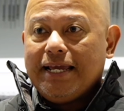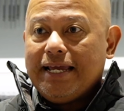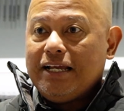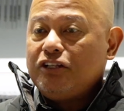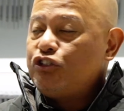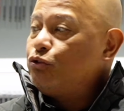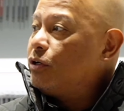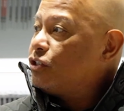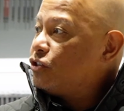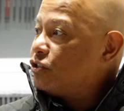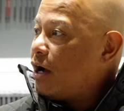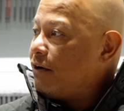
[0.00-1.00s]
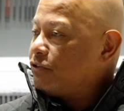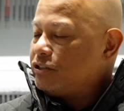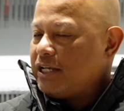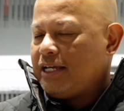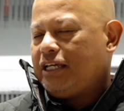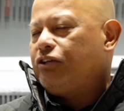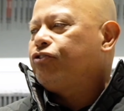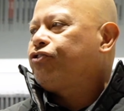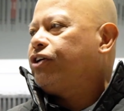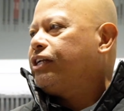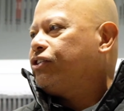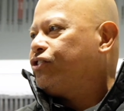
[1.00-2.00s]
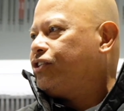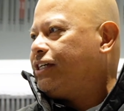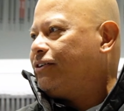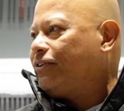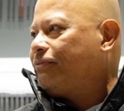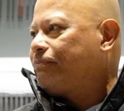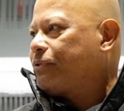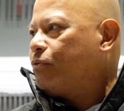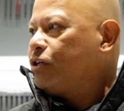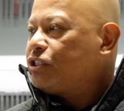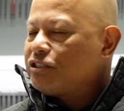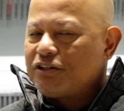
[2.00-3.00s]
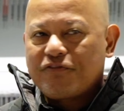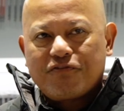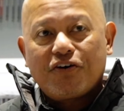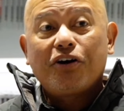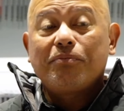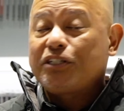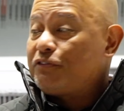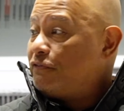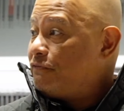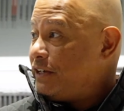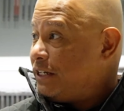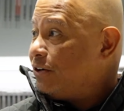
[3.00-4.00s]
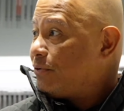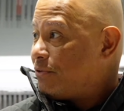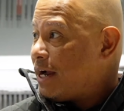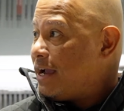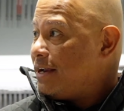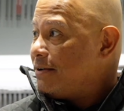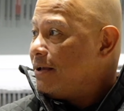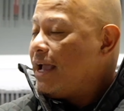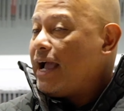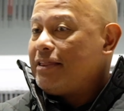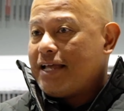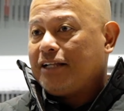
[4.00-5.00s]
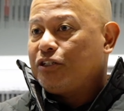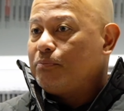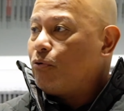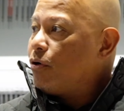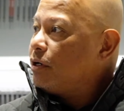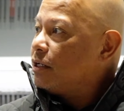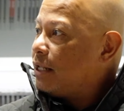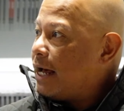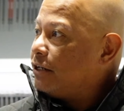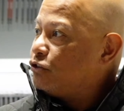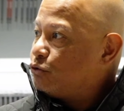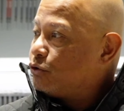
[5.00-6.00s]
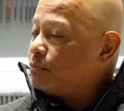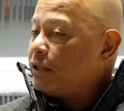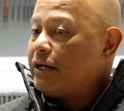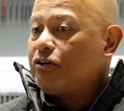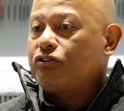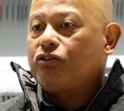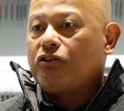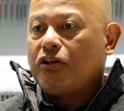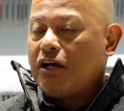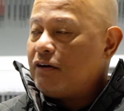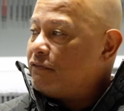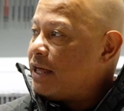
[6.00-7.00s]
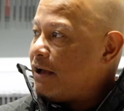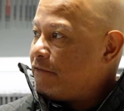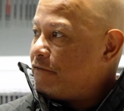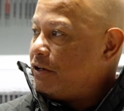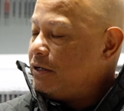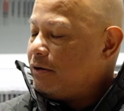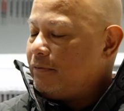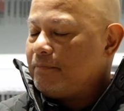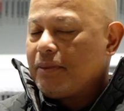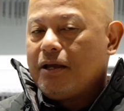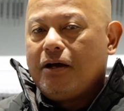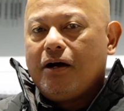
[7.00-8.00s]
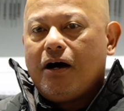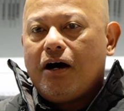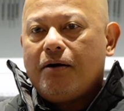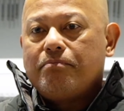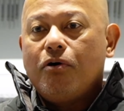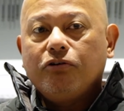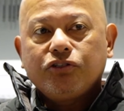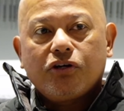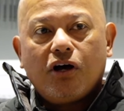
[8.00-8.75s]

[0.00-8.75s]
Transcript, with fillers: into a soft that he used it in steel, yeah, which is the firmest feel, right? And that's important. A lot of tour players love that feel. Yeah. Um, most